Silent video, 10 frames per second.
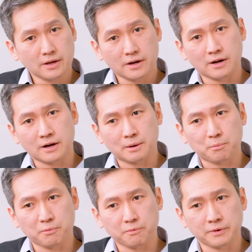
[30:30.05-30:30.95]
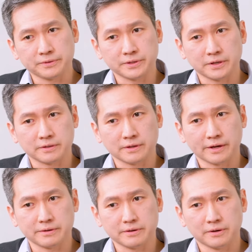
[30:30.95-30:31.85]
One thing
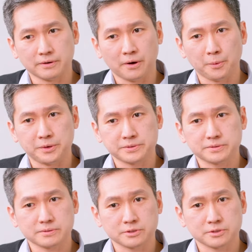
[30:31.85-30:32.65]
that always